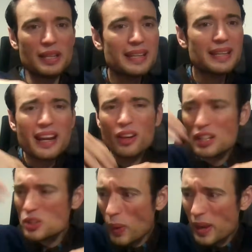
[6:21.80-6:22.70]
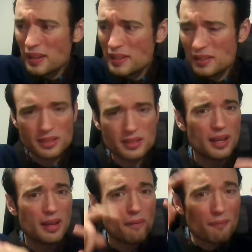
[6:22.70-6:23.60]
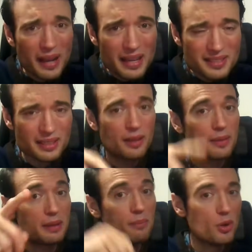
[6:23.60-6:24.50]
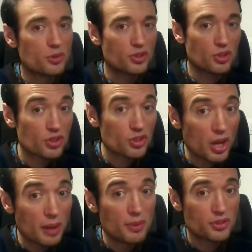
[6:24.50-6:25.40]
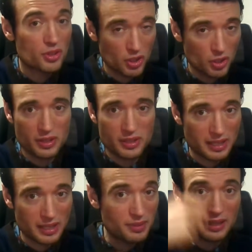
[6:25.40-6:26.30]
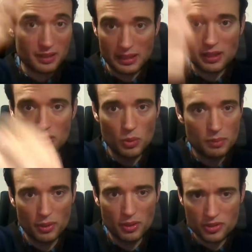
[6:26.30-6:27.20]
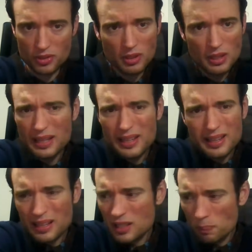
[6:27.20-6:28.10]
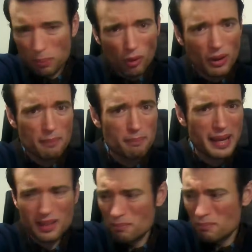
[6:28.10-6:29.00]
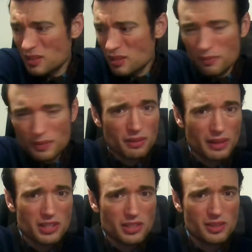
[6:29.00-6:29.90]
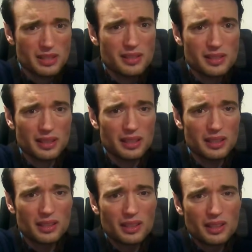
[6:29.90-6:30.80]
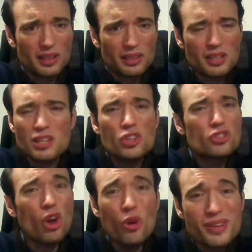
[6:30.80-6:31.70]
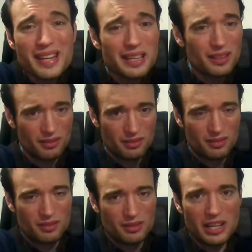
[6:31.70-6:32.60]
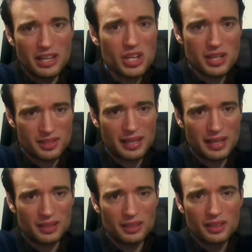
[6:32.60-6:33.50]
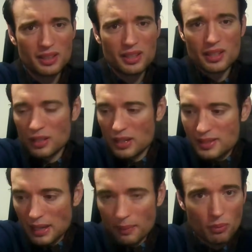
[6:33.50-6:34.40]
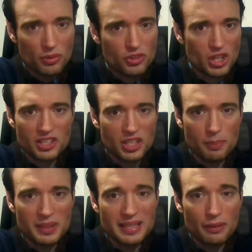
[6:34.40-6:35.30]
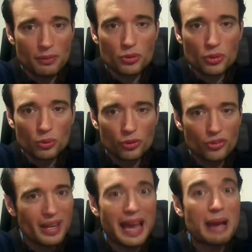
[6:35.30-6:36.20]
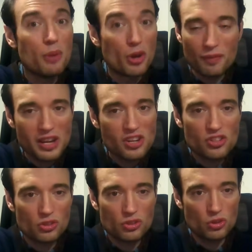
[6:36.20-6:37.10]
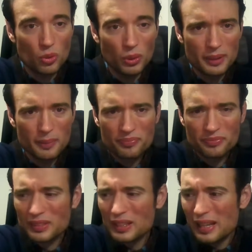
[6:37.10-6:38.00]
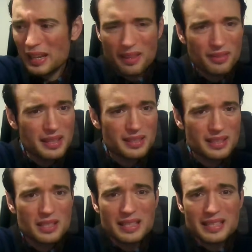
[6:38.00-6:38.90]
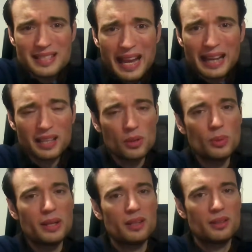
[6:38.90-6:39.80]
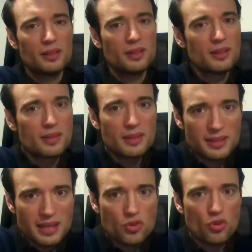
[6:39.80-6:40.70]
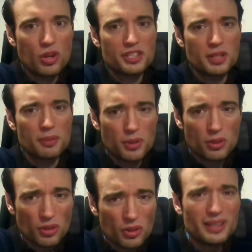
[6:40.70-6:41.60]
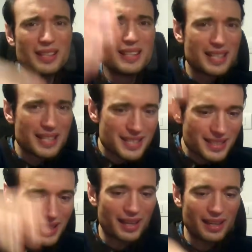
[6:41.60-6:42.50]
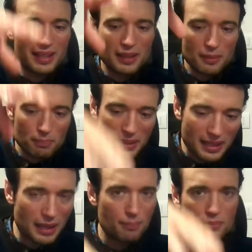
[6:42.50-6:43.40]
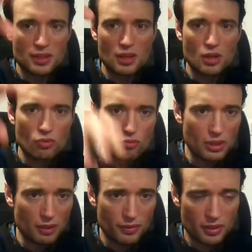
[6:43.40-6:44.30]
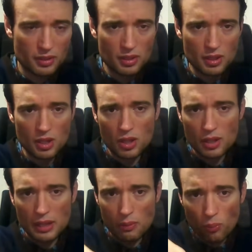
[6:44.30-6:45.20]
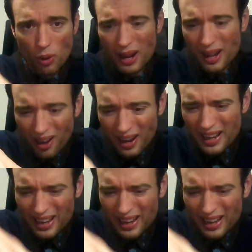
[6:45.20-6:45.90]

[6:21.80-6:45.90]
It can analyze weaknesses faster than most cyber security teams that, they can do in person, exploit mal- misconfigurations instantly. So you don't need a genius hacker. You need someone with ChatGPT level tools and motivation to do it. And this is exactly where decentralized compute suddenly becomes relevant and why